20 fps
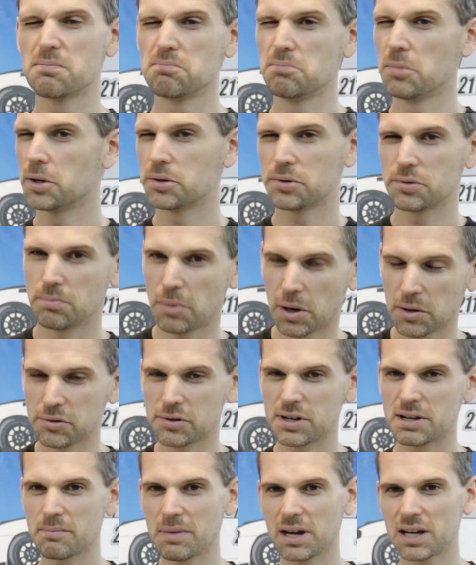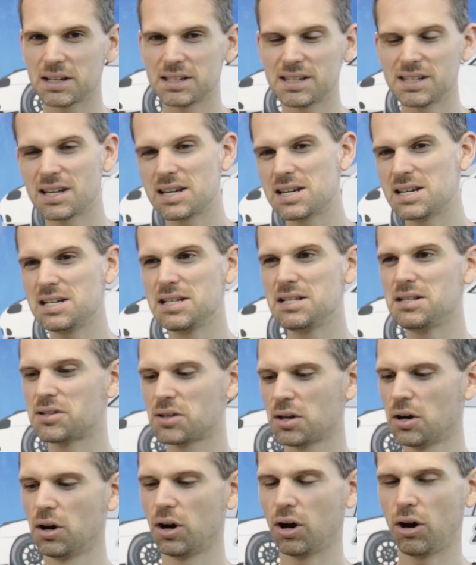motoring
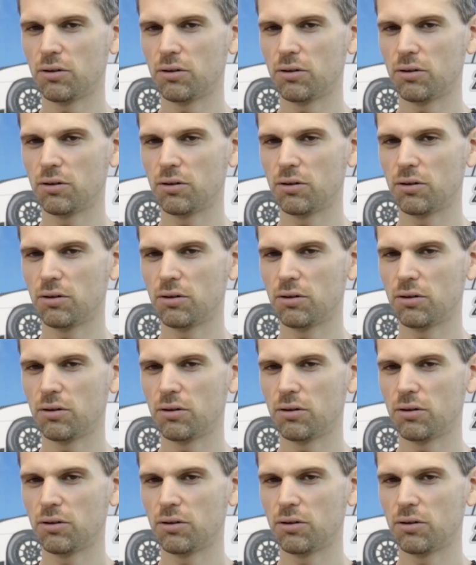magazines,